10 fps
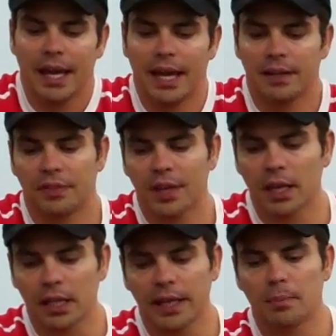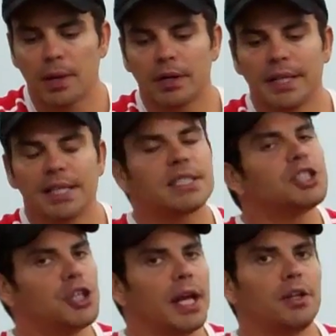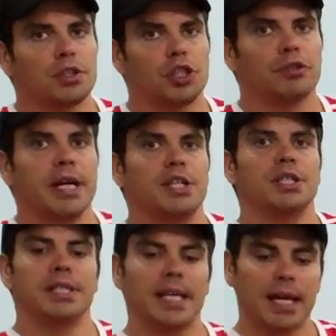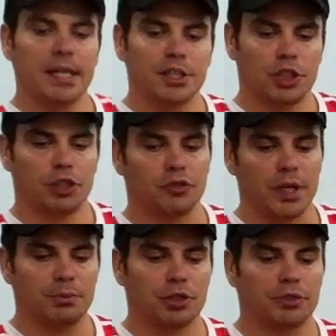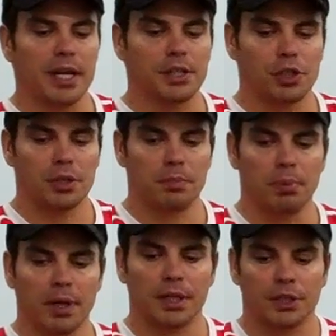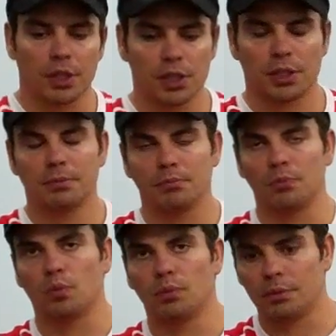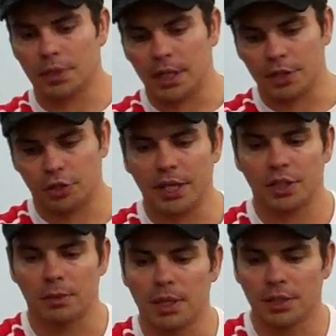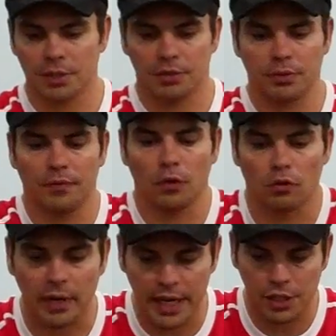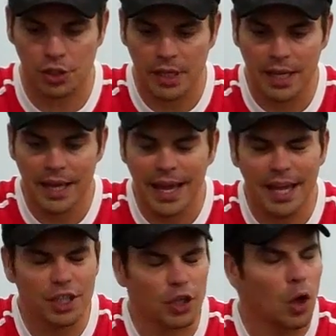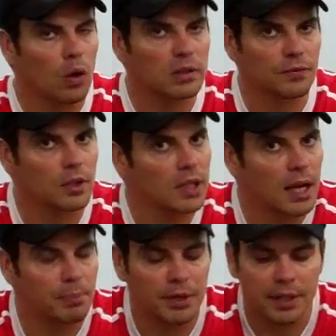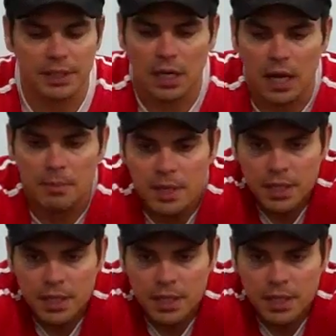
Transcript: And the thing I like about it, it's a gentle stretch. It's not an extreme stretch, but it does stretch the muscles to the full range, and you can hold it for a long period of time.